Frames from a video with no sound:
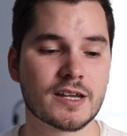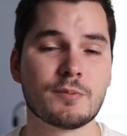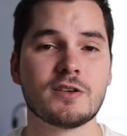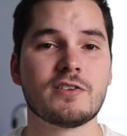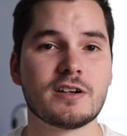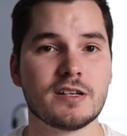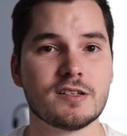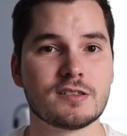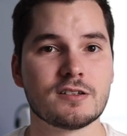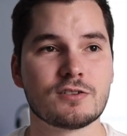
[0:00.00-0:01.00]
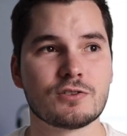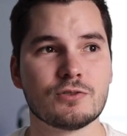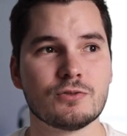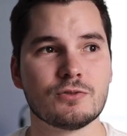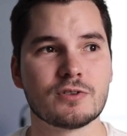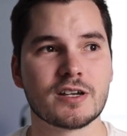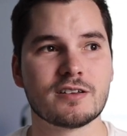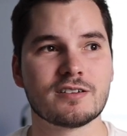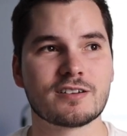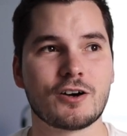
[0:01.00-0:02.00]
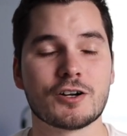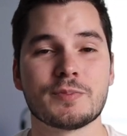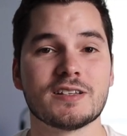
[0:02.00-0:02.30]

it can be very easy to get caught up